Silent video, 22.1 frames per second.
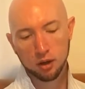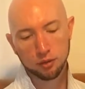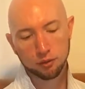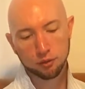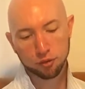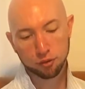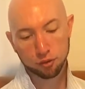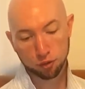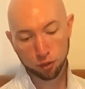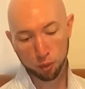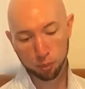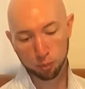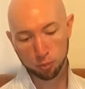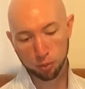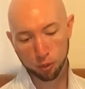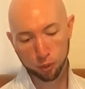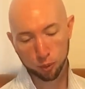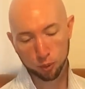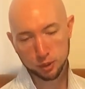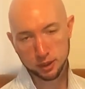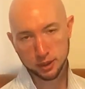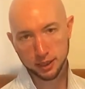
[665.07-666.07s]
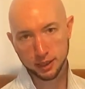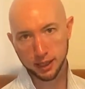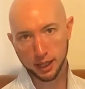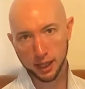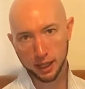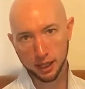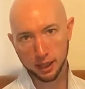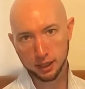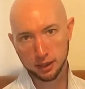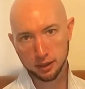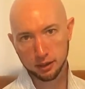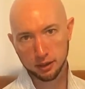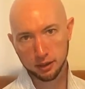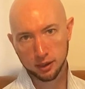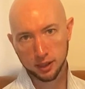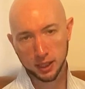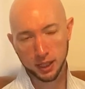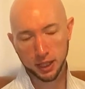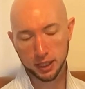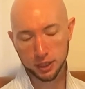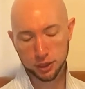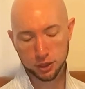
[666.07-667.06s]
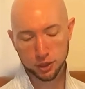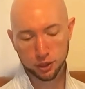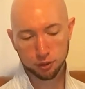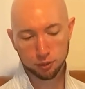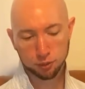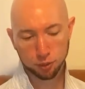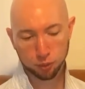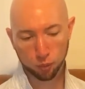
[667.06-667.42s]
Football today, in terms